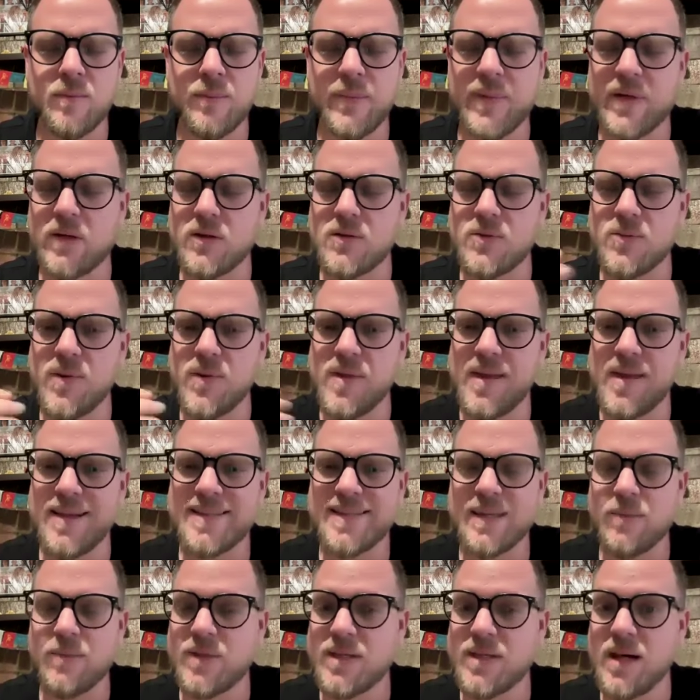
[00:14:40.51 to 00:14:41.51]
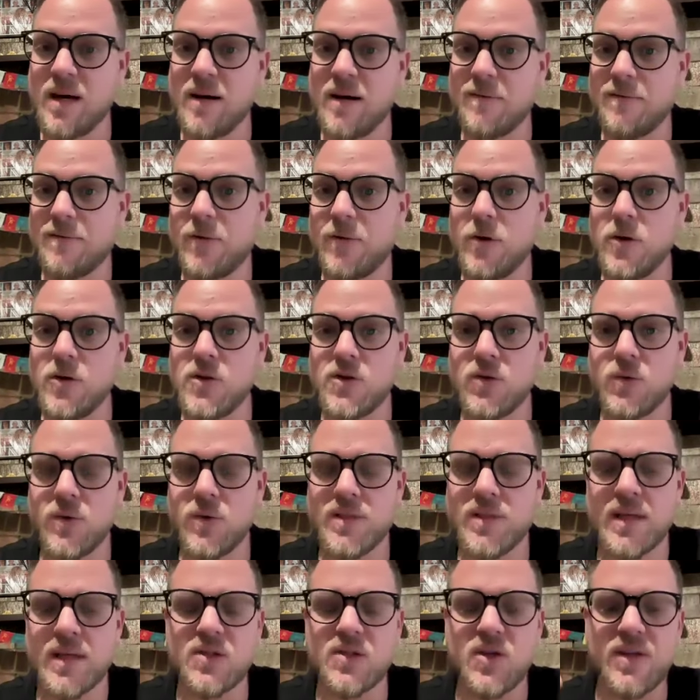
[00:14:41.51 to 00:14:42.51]
because within samsara, virtue
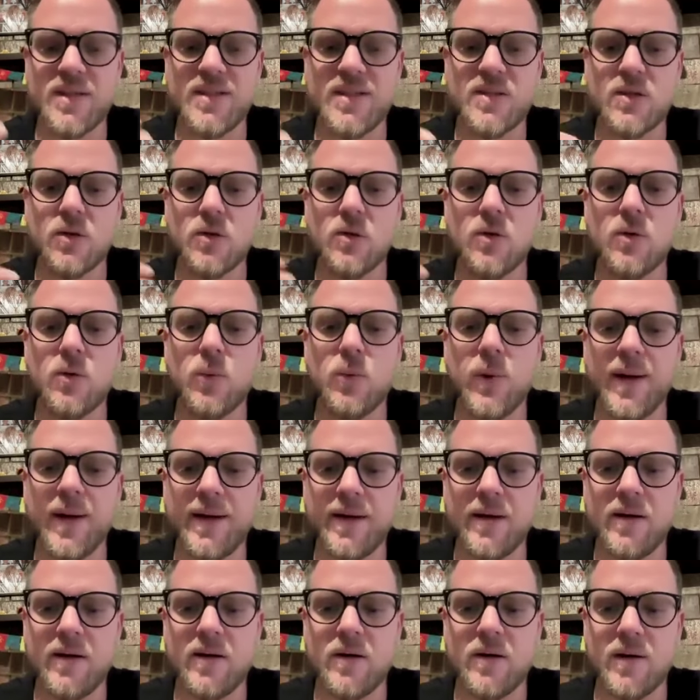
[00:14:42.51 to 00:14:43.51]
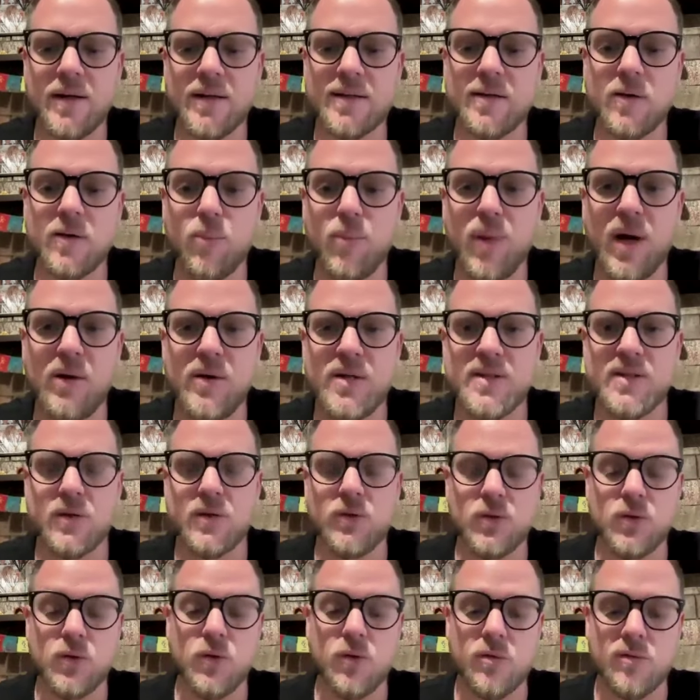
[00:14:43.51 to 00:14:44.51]
is actually so rare in
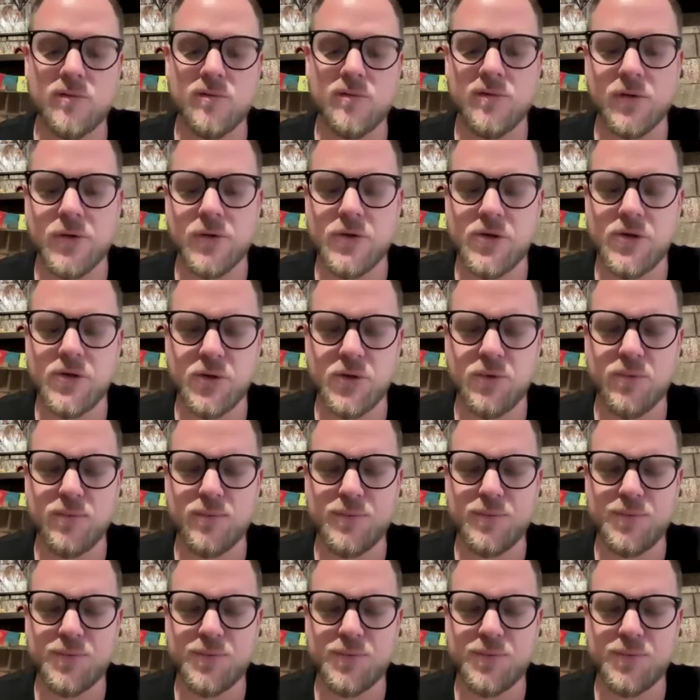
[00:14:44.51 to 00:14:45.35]
comparison to non-virtue.